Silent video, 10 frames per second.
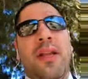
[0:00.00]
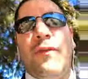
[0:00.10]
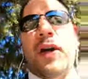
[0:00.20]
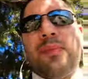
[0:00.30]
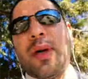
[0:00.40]
the
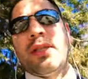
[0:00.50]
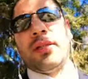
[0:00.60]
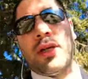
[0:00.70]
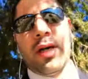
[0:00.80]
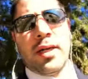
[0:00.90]
fight
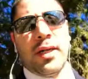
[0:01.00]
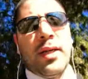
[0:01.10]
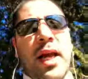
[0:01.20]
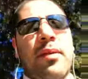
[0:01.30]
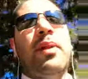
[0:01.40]
presses on,
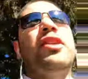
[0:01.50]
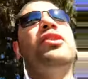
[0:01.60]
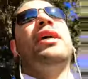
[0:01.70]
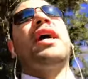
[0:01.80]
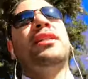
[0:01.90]
and God bless
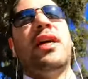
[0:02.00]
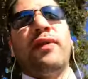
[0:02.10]
you guys.